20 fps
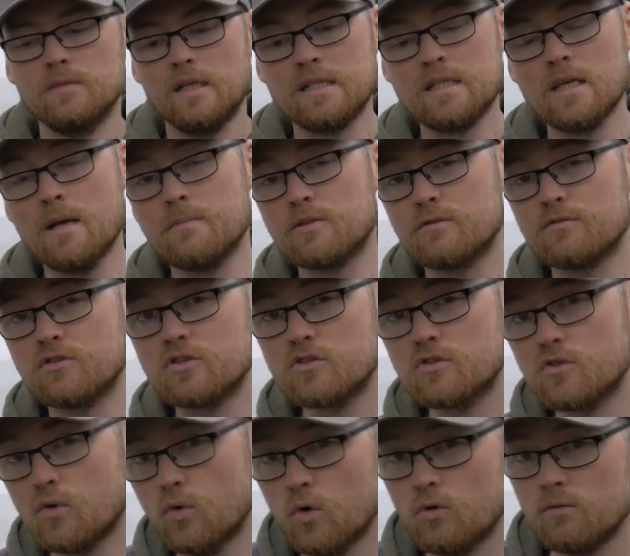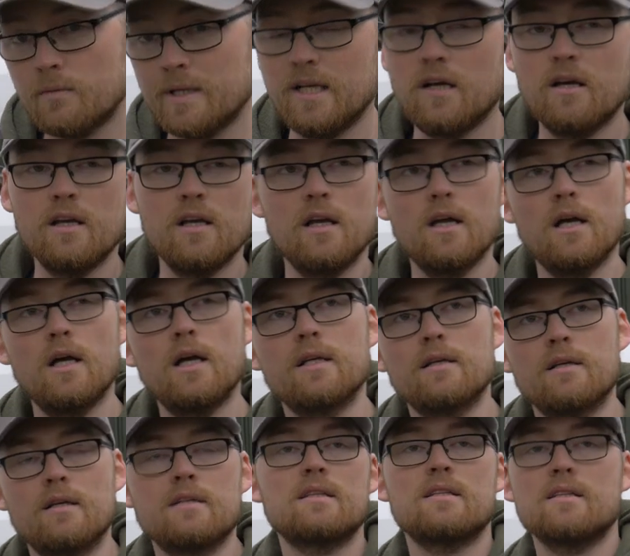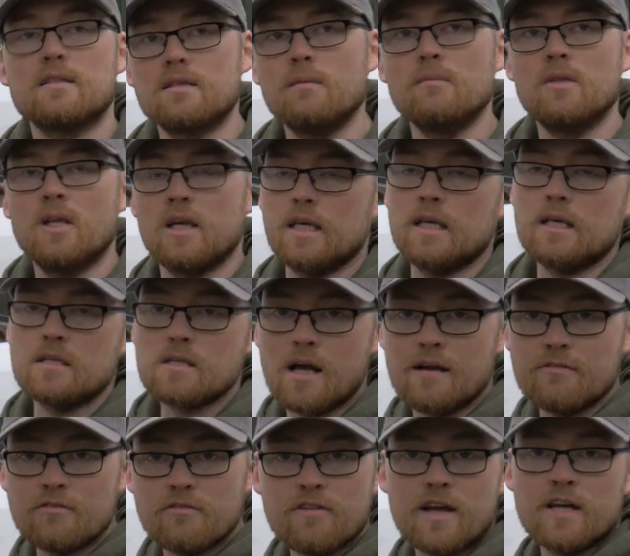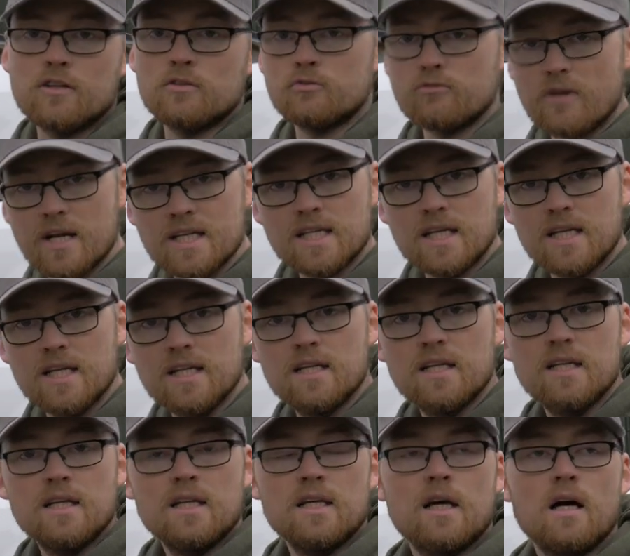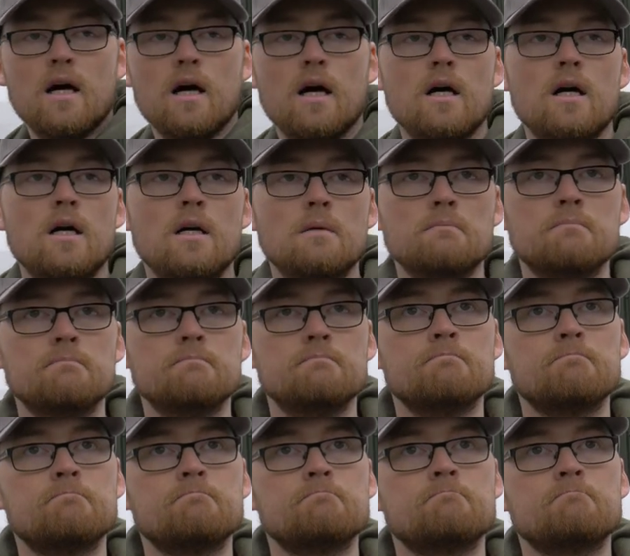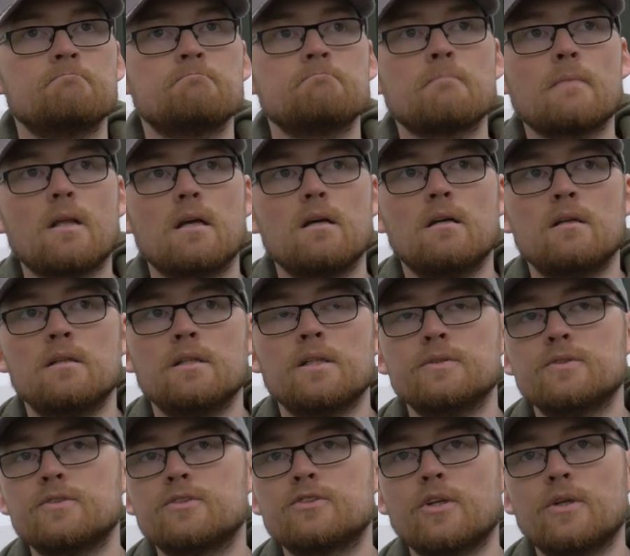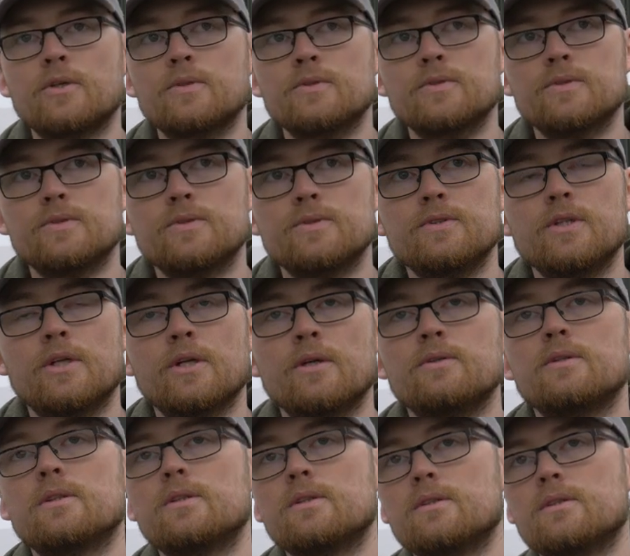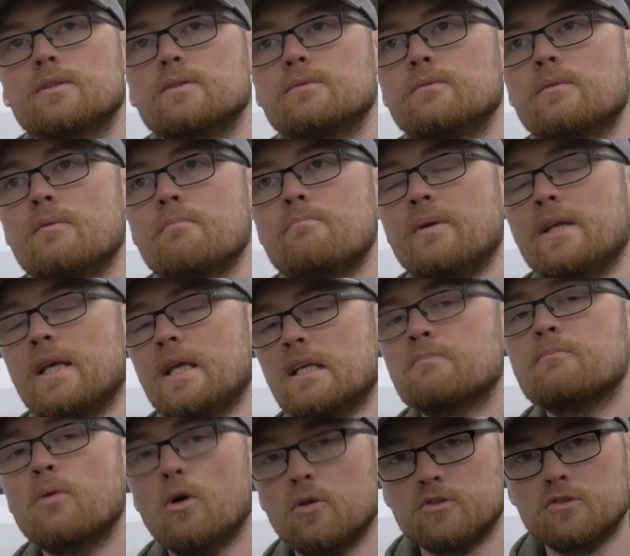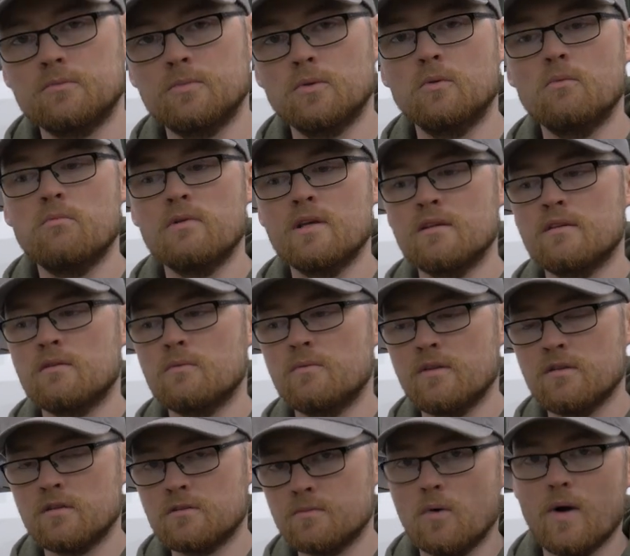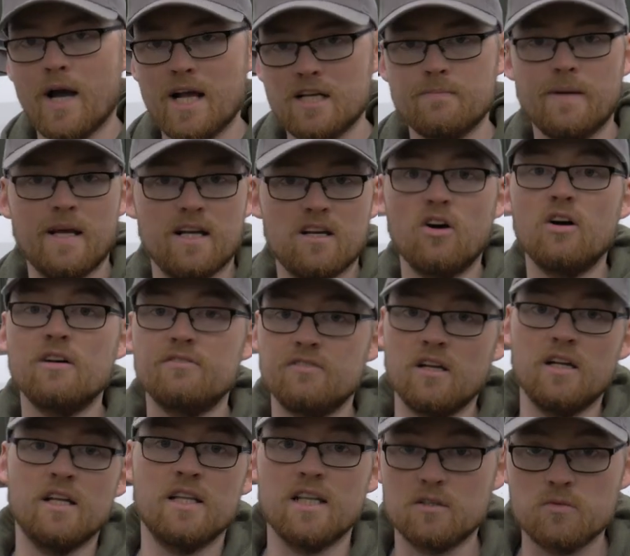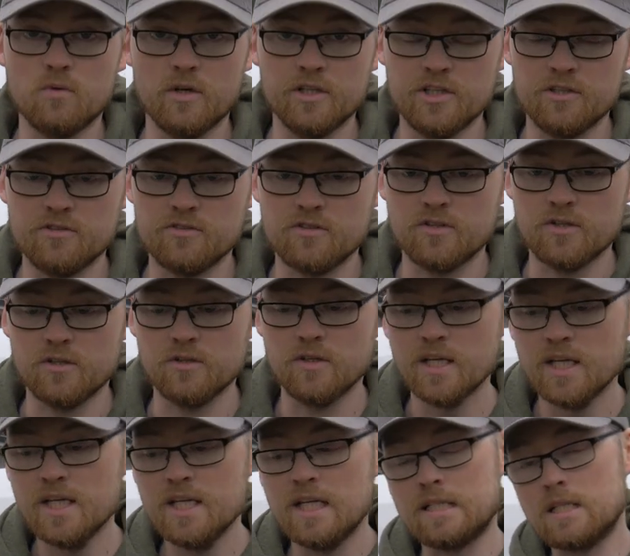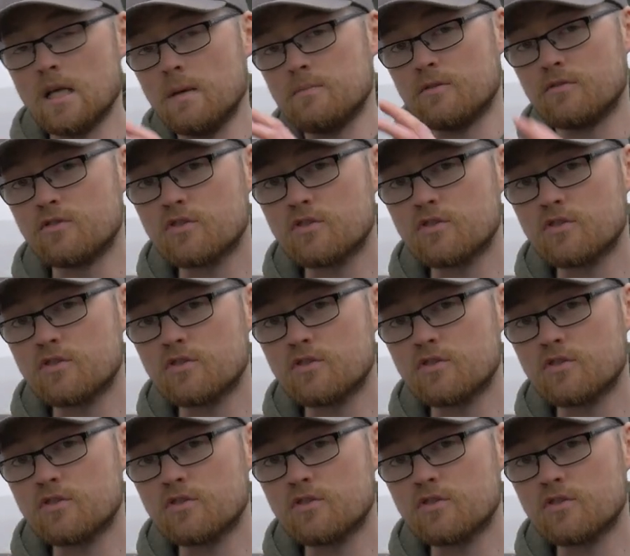terms of store, I mean, as I said, I'm lucky because I have a van already, you know, so, you know, but it is possible with a small hatchback. I've done it. That's what I used to do. In terms of